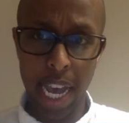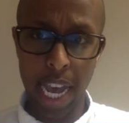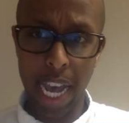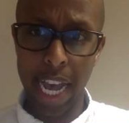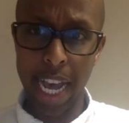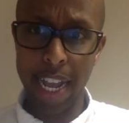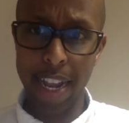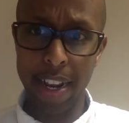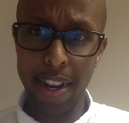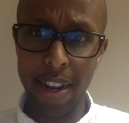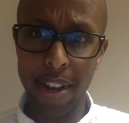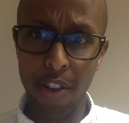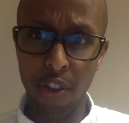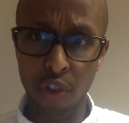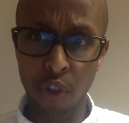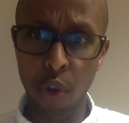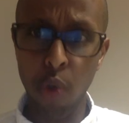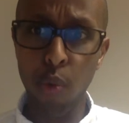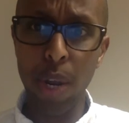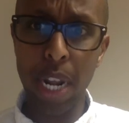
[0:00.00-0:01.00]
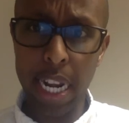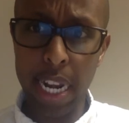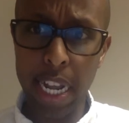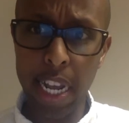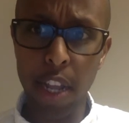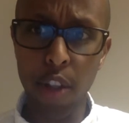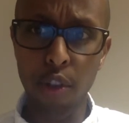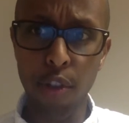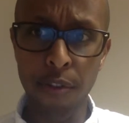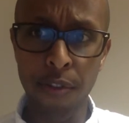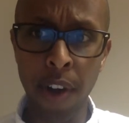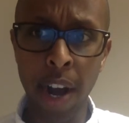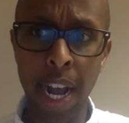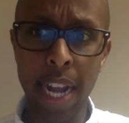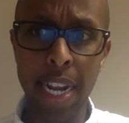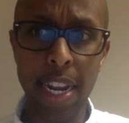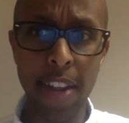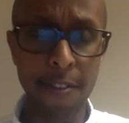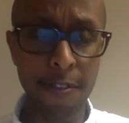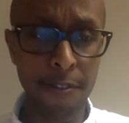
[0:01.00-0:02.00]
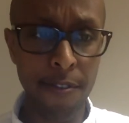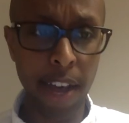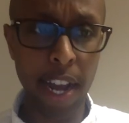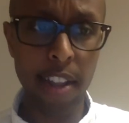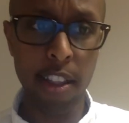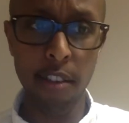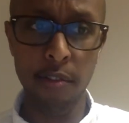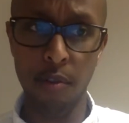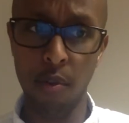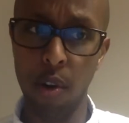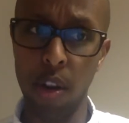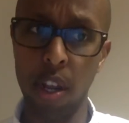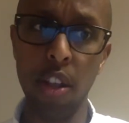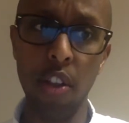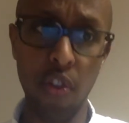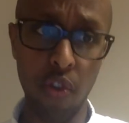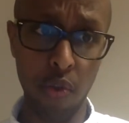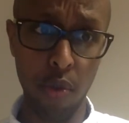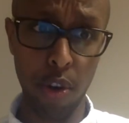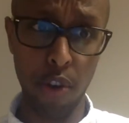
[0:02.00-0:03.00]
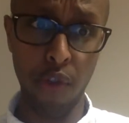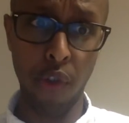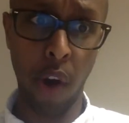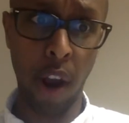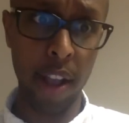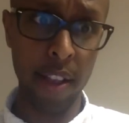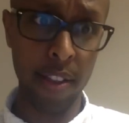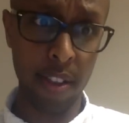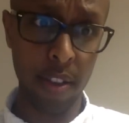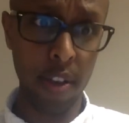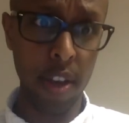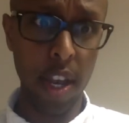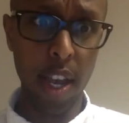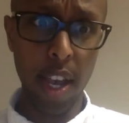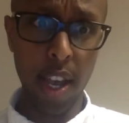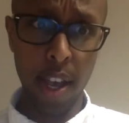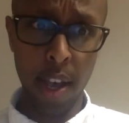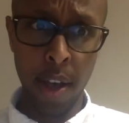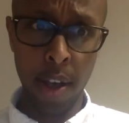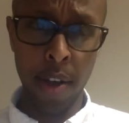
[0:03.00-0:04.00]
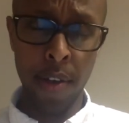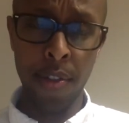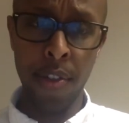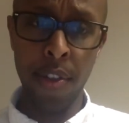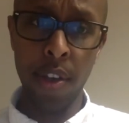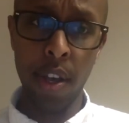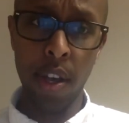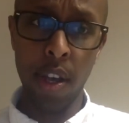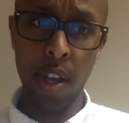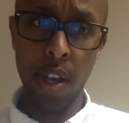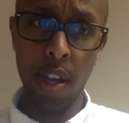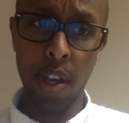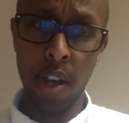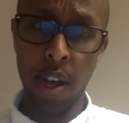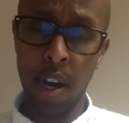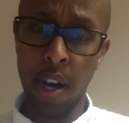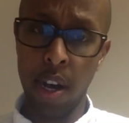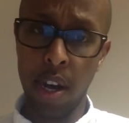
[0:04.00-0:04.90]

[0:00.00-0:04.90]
And so we need to find effective ways to address these